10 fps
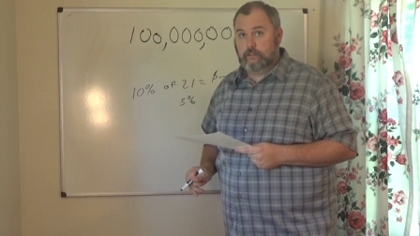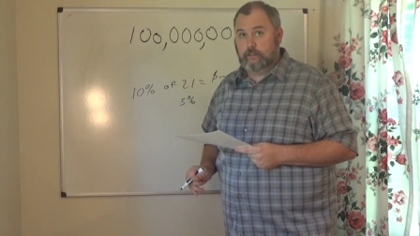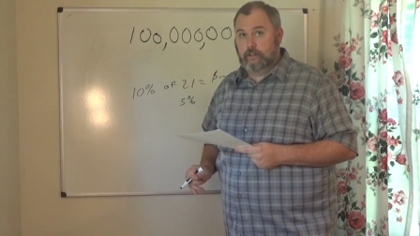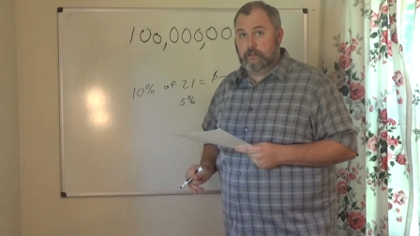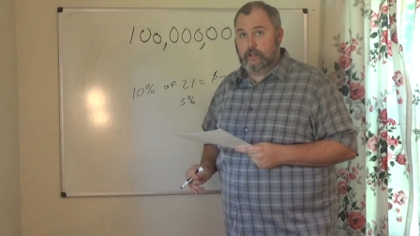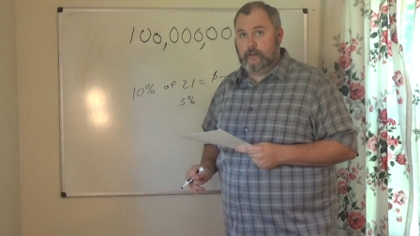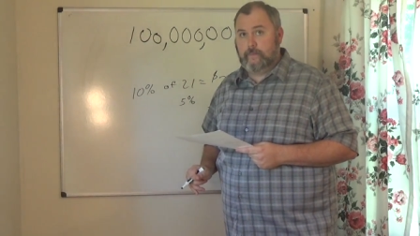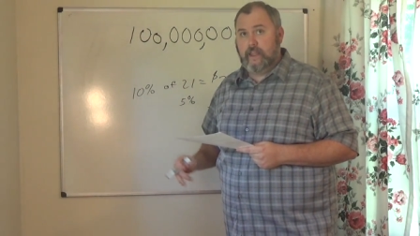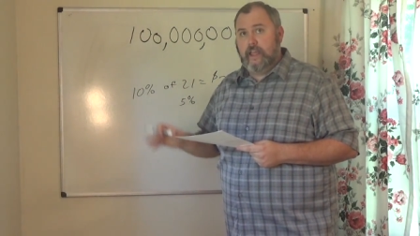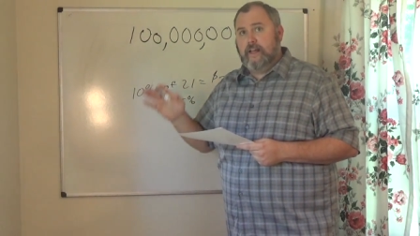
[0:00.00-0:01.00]
All right,
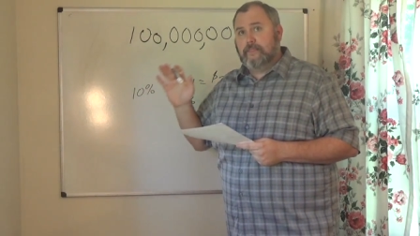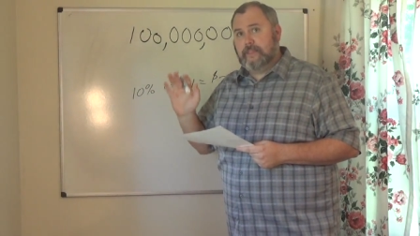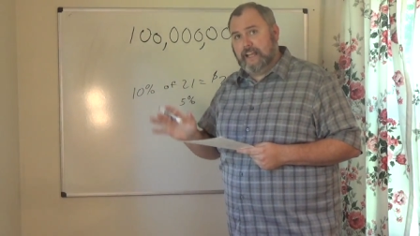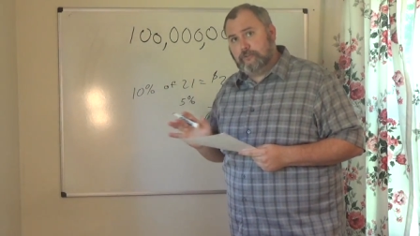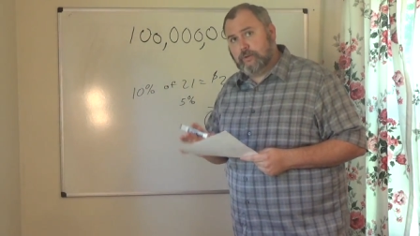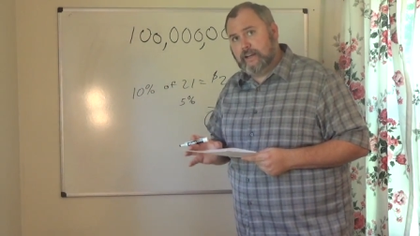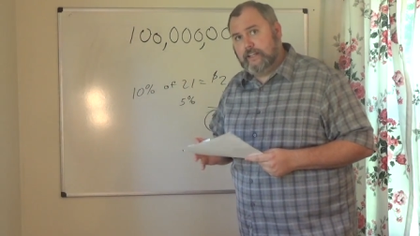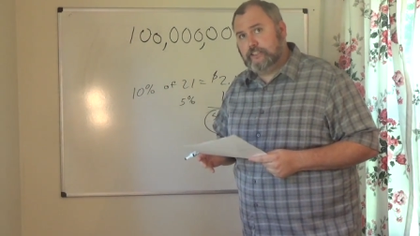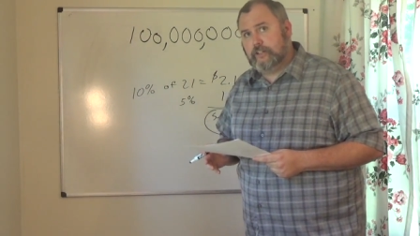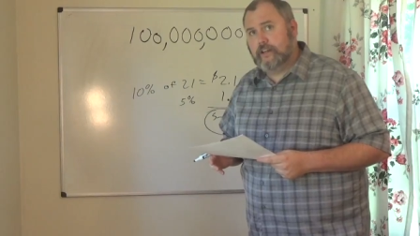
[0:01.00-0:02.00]
that's what I
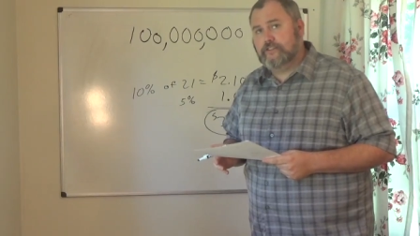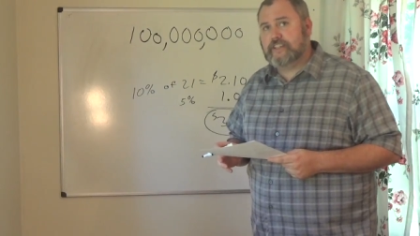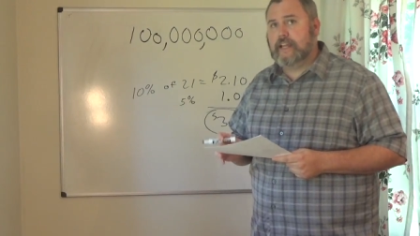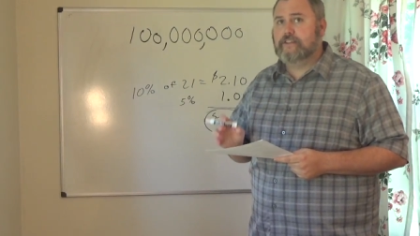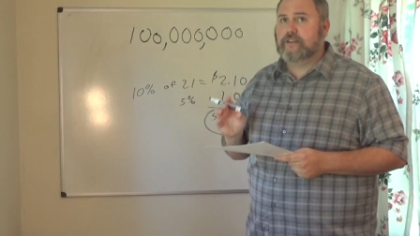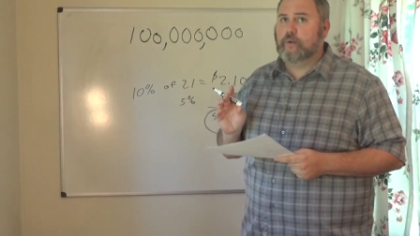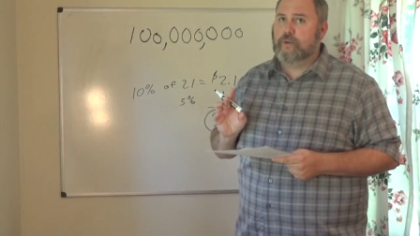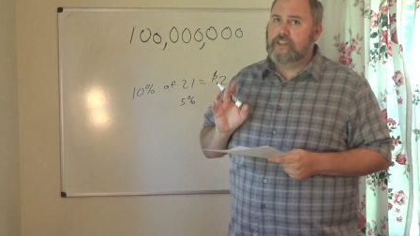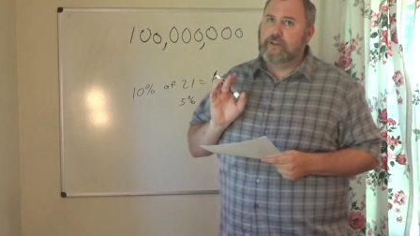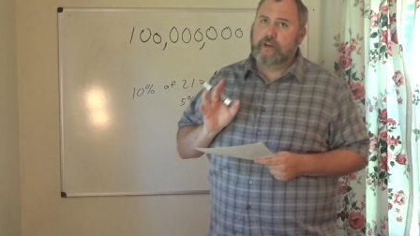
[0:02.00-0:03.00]
need you to understand. So
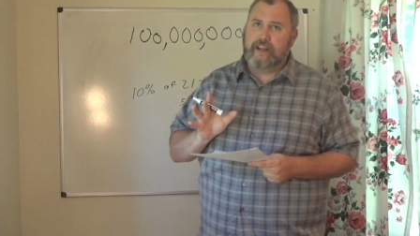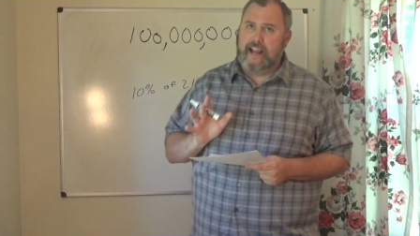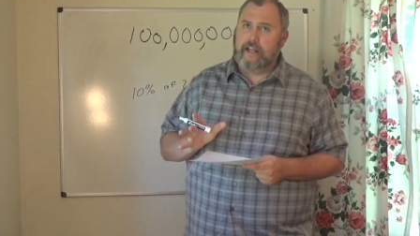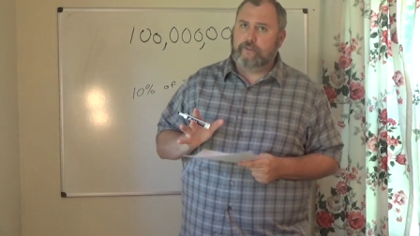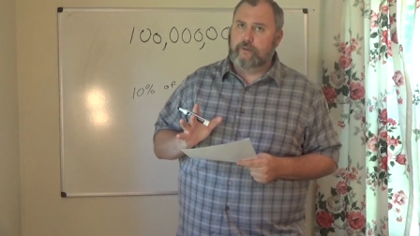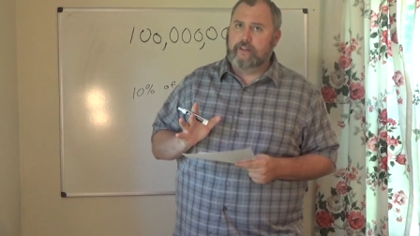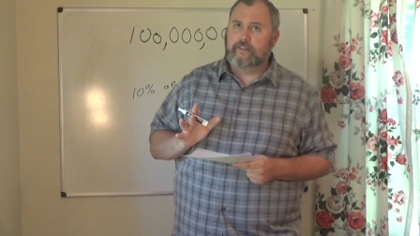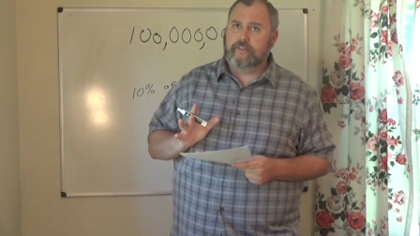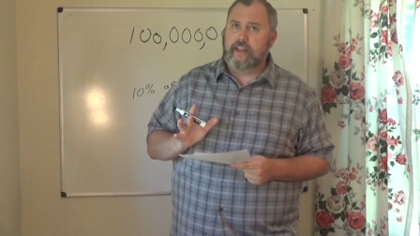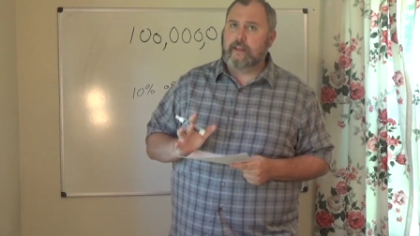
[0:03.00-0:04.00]
when you go to answer
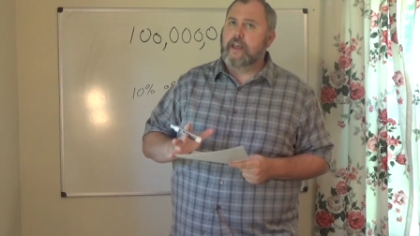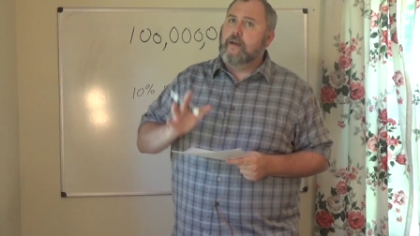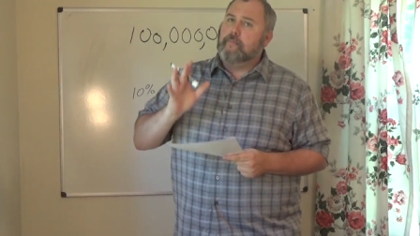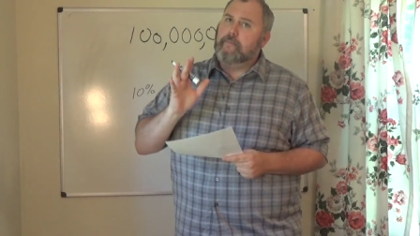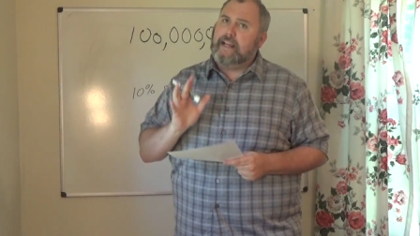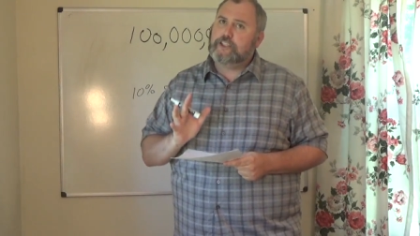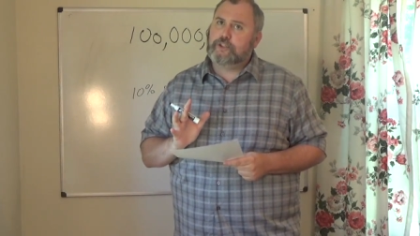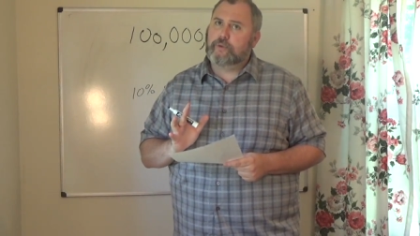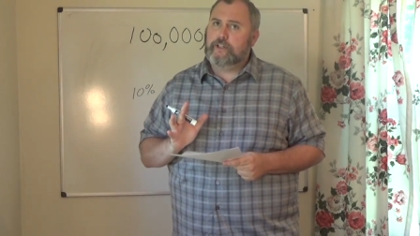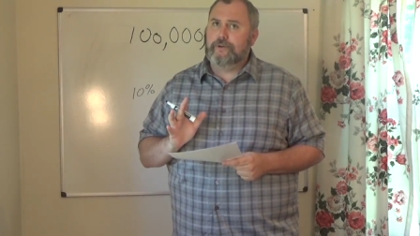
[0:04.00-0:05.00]
this thing, make
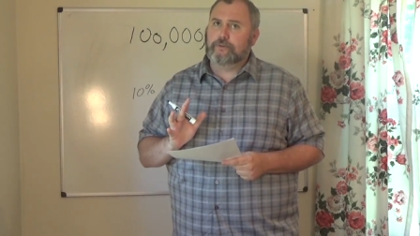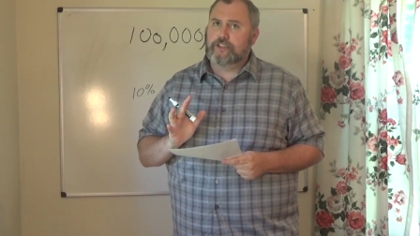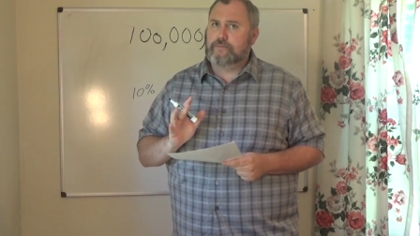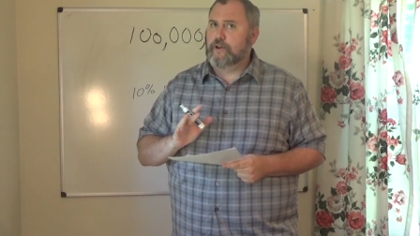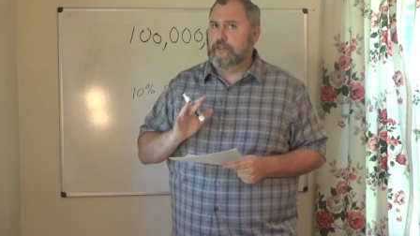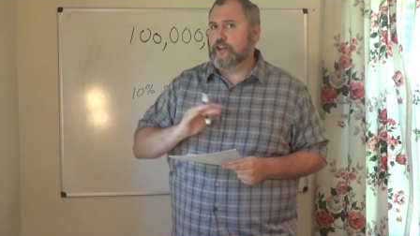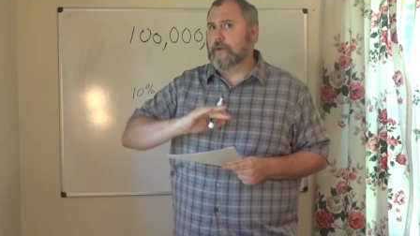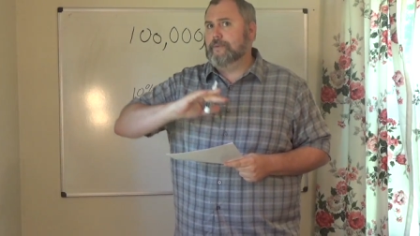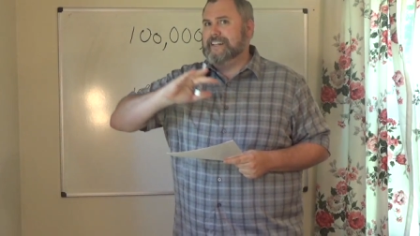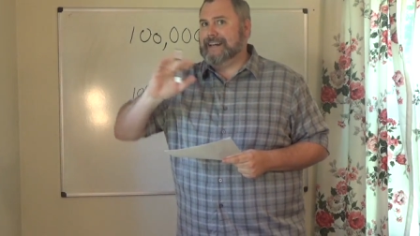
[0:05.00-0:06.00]
sure you don't just put the
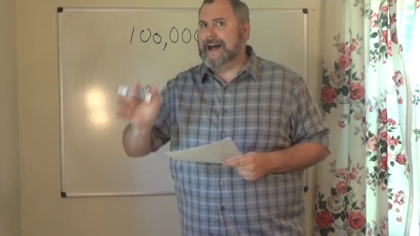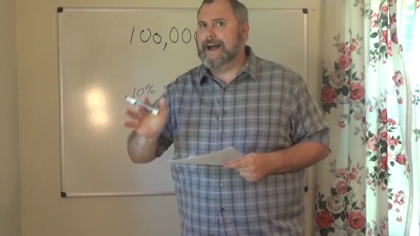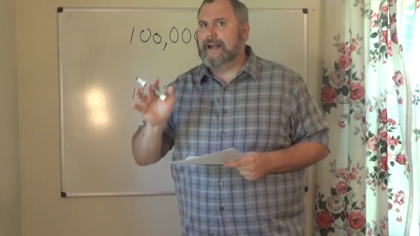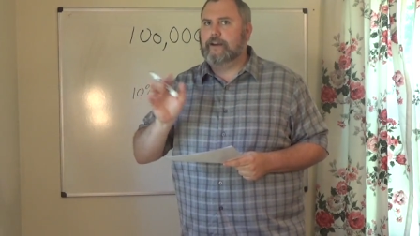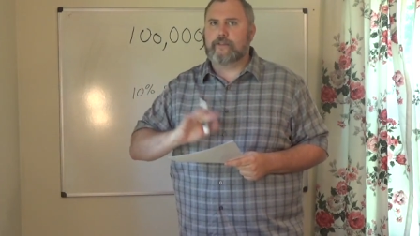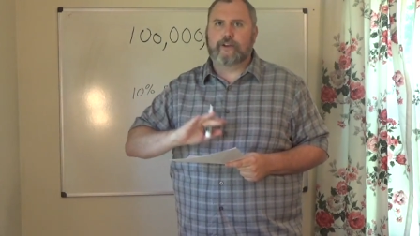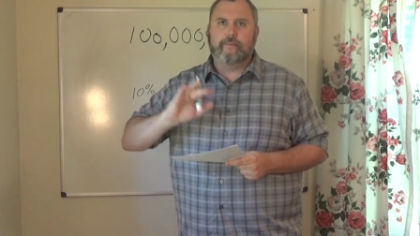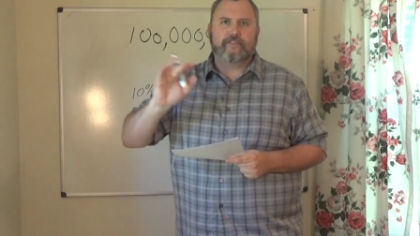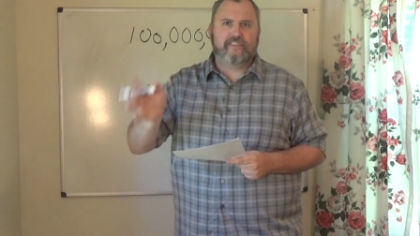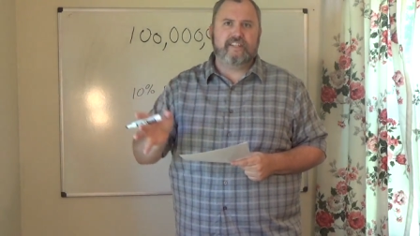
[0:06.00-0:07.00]
number 9 or the
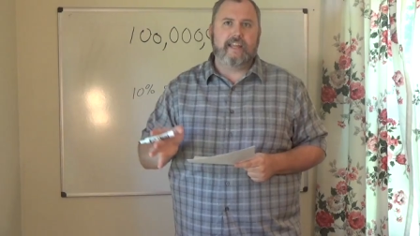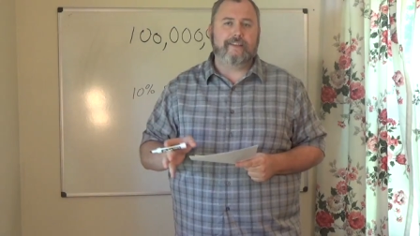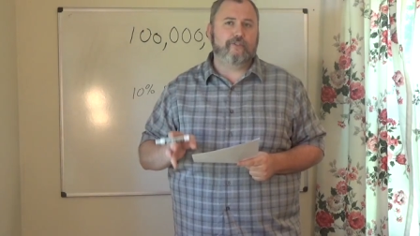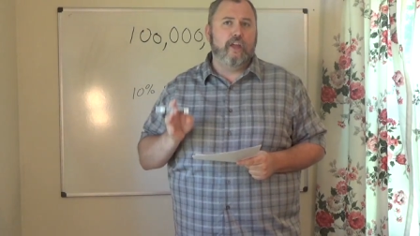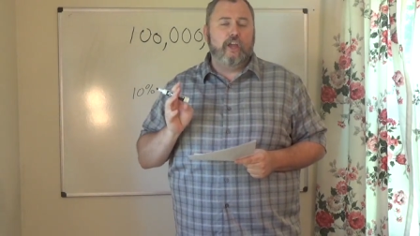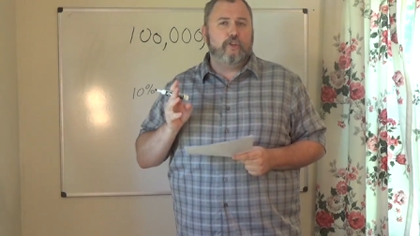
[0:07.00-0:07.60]
number 6.